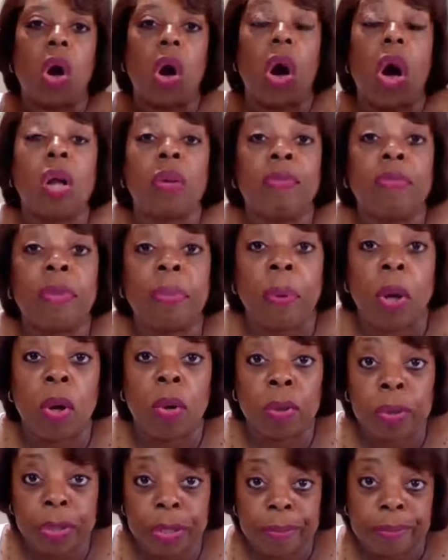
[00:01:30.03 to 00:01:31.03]
all of the
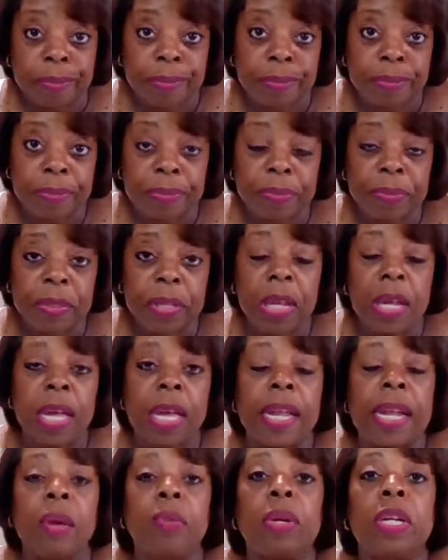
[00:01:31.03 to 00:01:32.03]
polls.
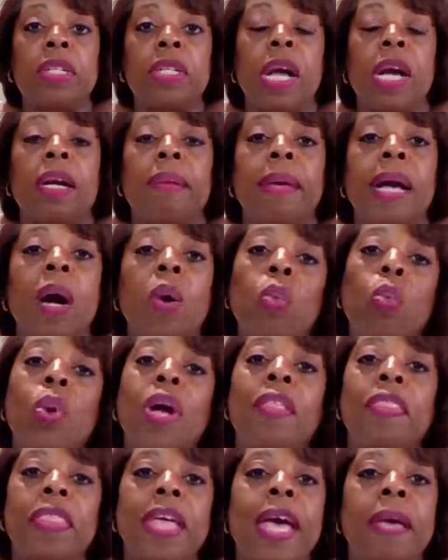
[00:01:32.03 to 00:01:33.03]
And I want to talk about
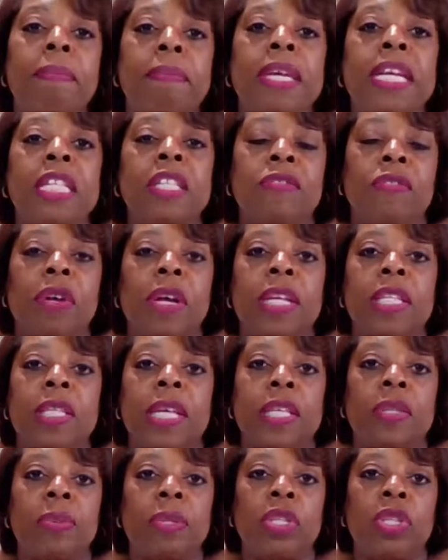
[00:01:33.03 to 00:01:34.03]
what that means for us
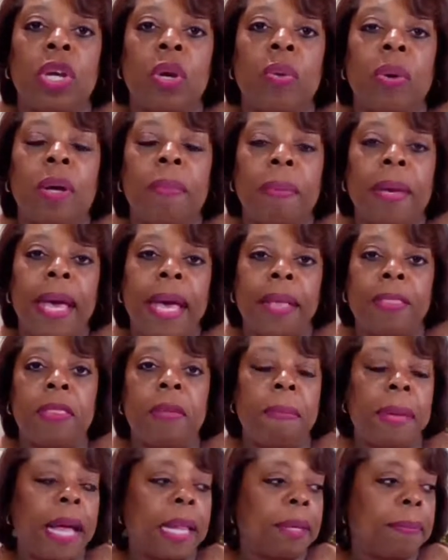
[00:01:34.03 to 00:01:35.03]
as we show up at the
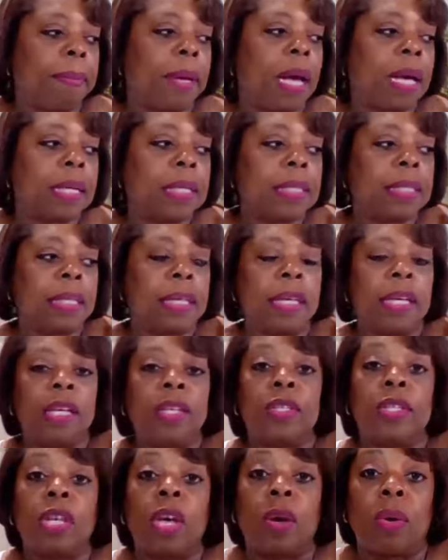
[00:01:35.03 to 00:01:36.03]
ballot box.
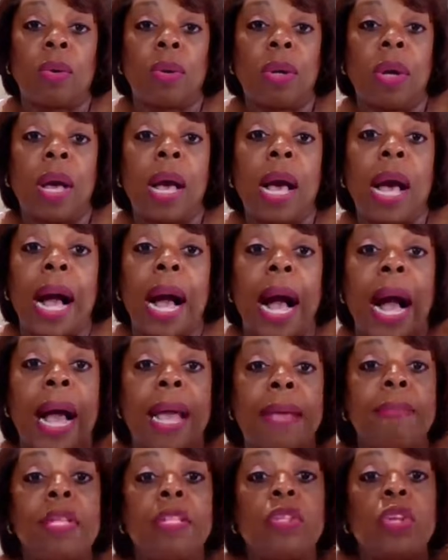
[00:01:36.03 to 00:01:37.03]
So
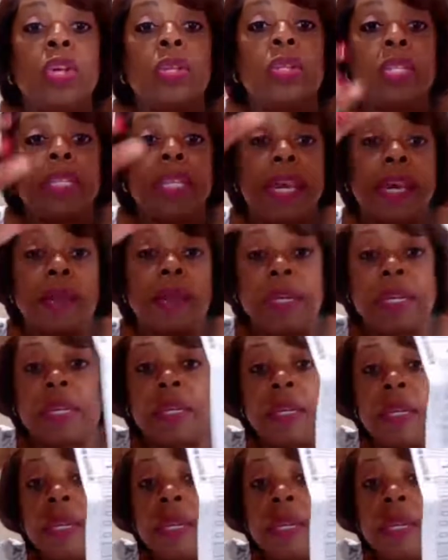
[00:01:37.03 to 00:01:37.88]
I'm in Tulsa County,